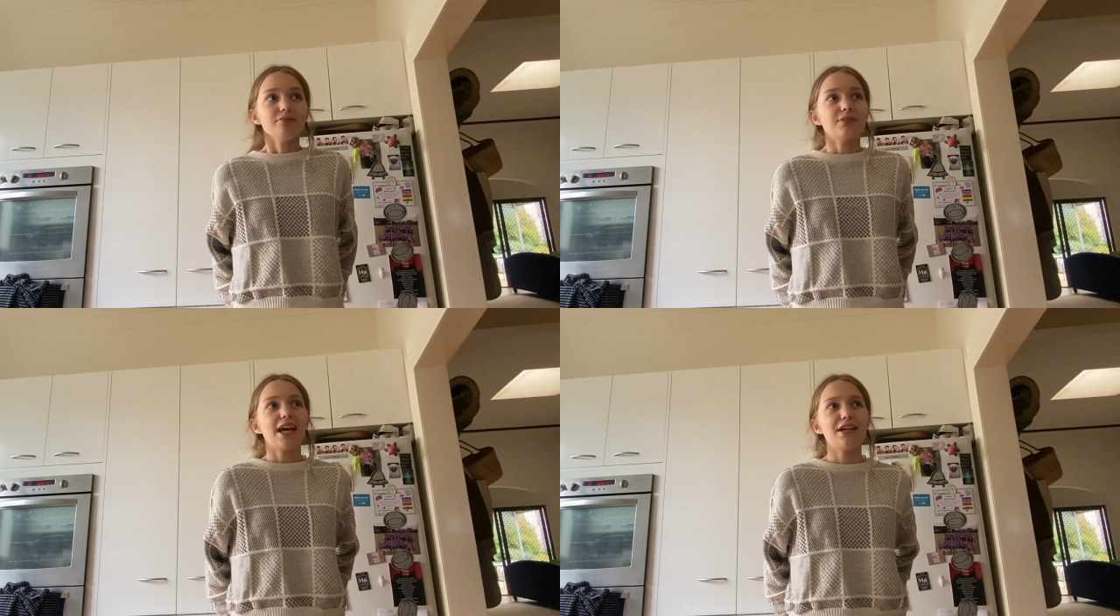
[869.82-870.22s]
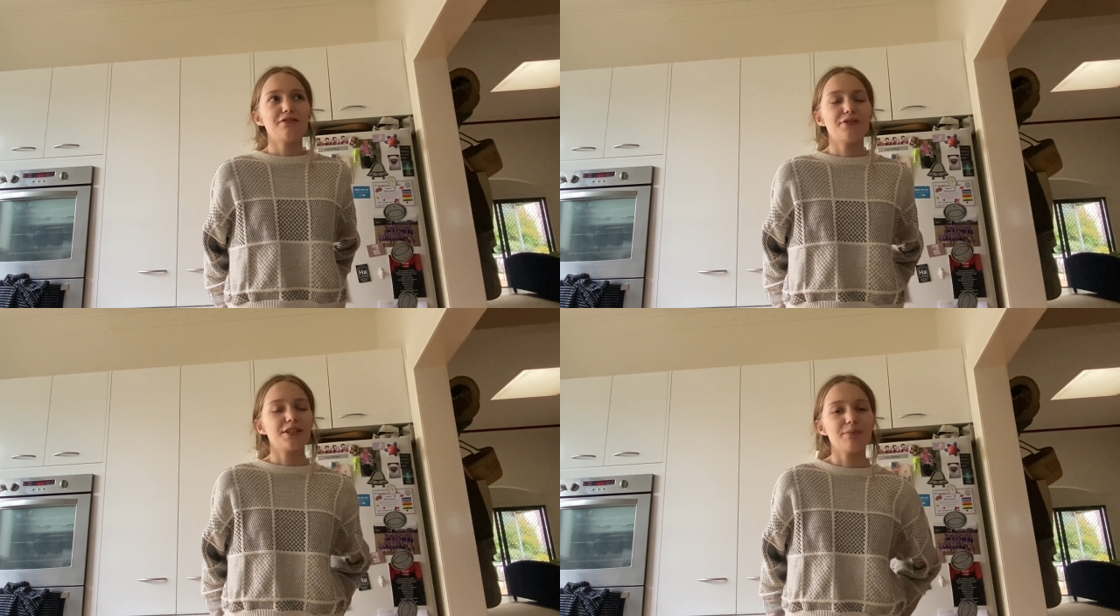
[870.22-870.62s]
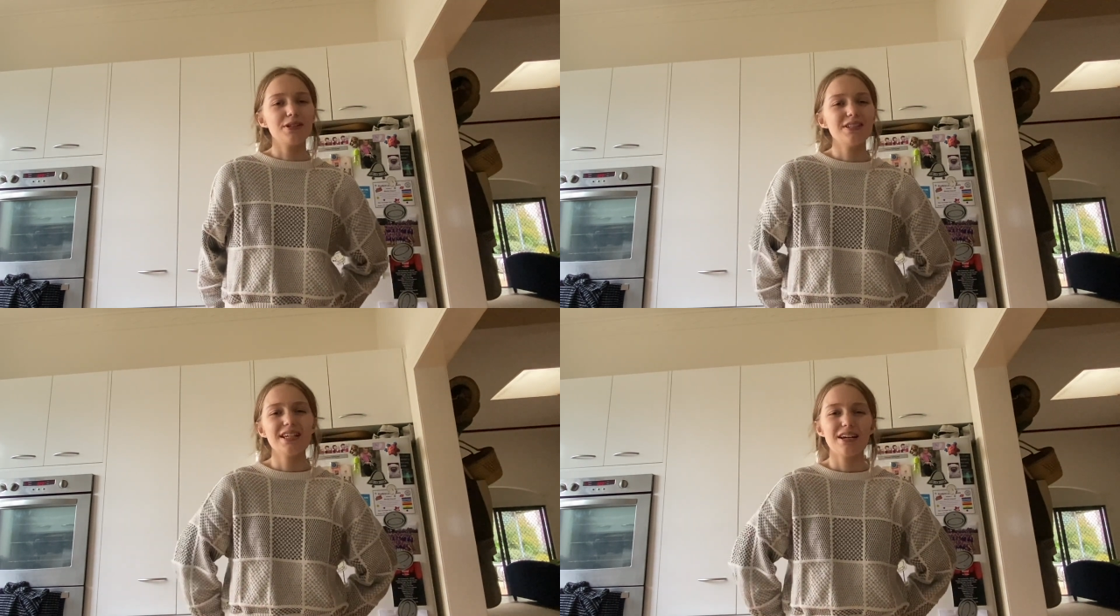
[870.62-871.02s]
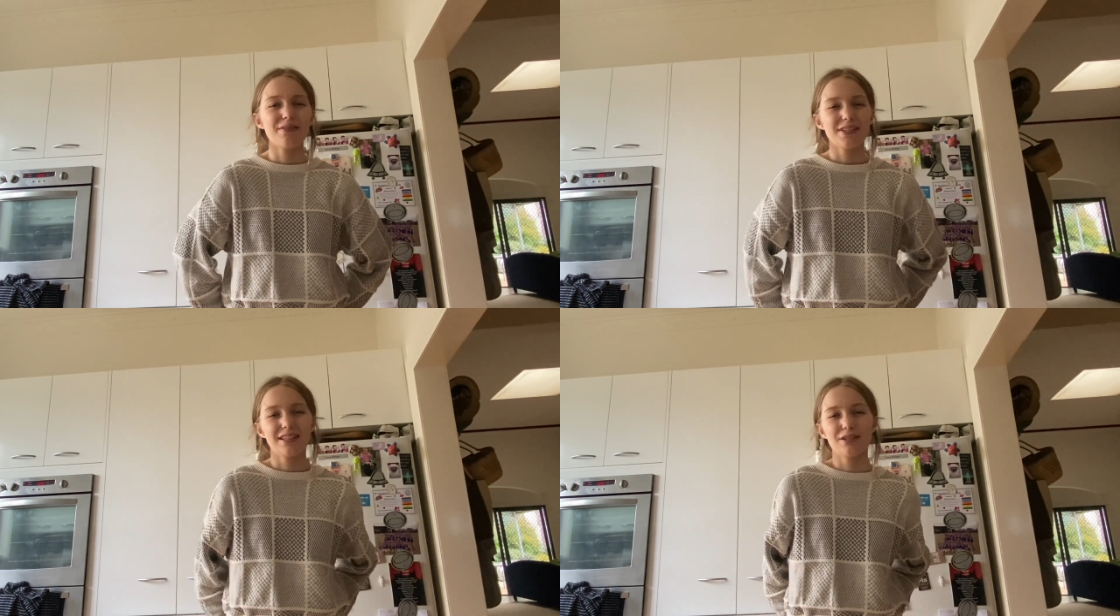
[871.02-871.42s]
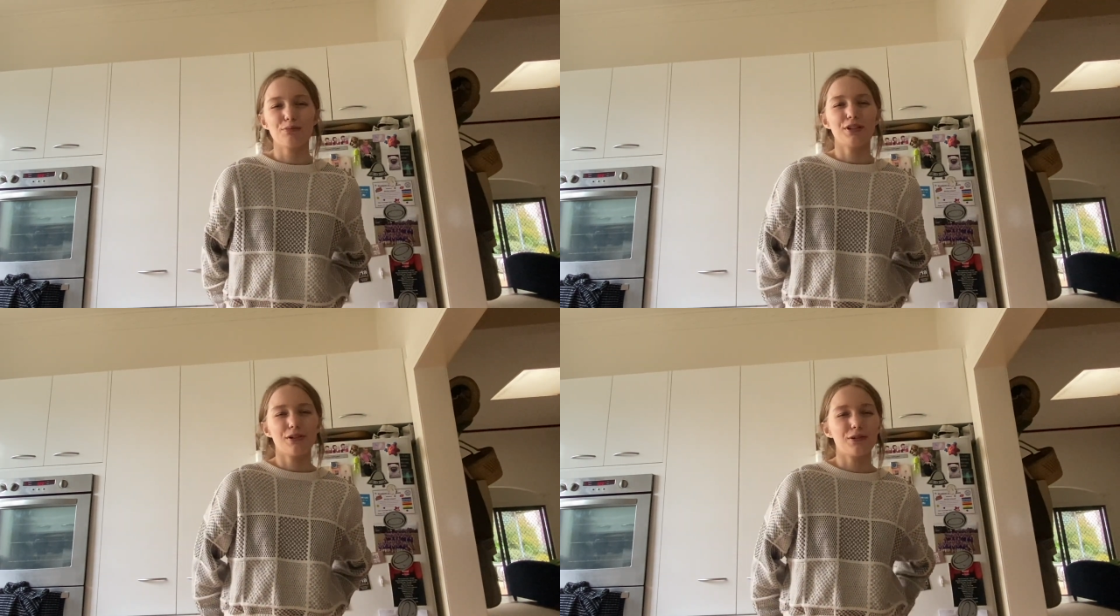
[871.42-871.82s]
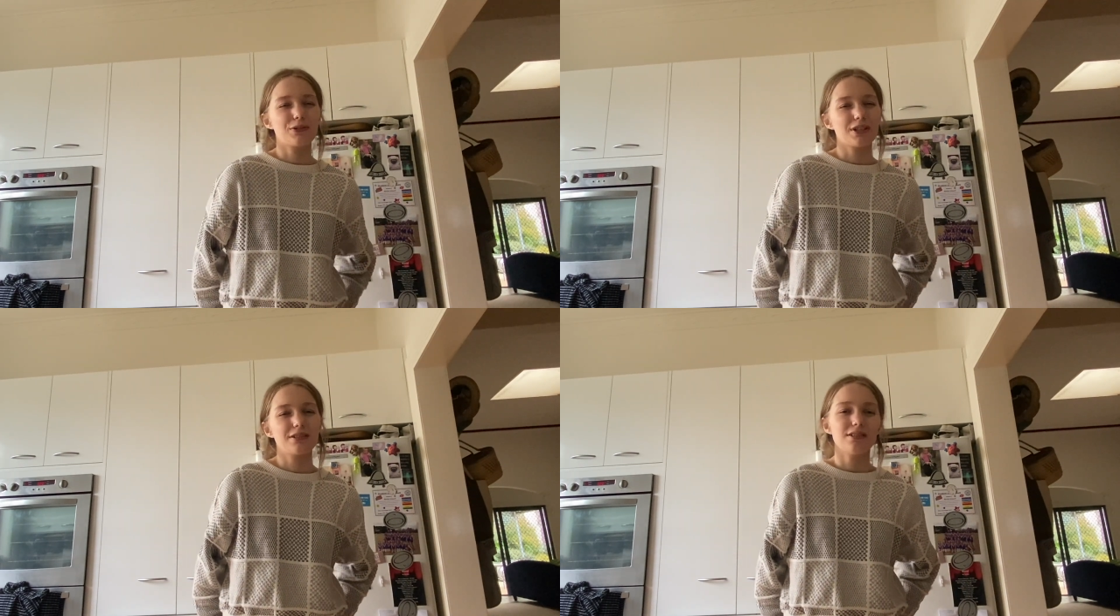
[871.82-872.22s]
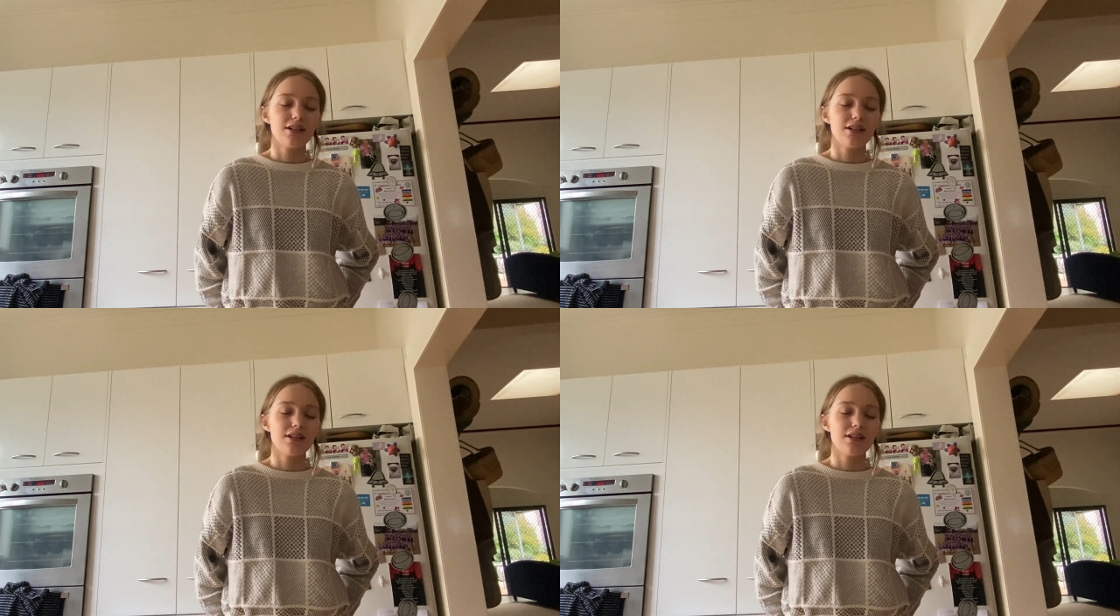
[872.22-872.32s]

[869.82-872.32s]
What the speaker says: And for some reason they gave us like this really gross custard,